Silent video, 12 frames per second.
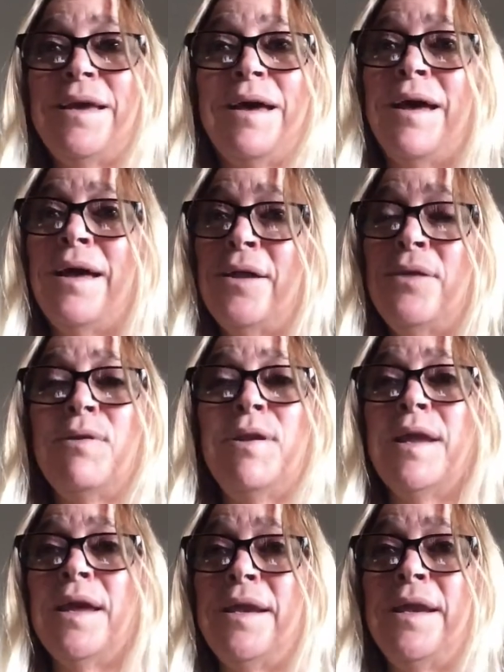
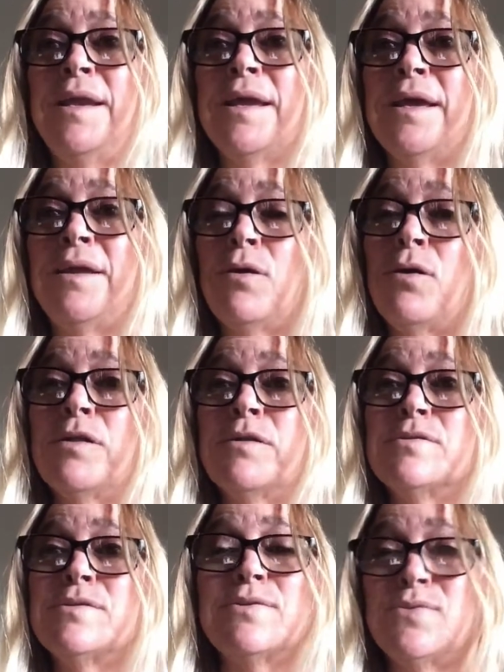
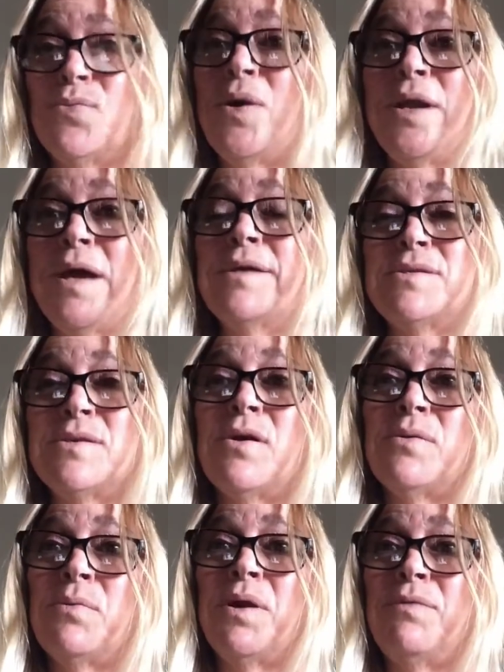$199 is what I saw
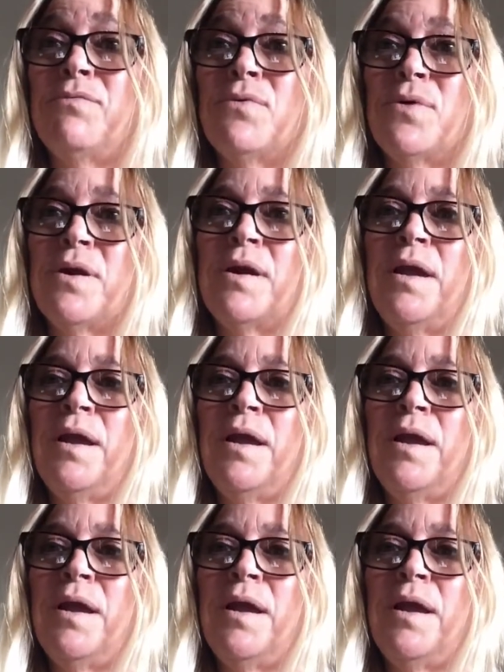one for.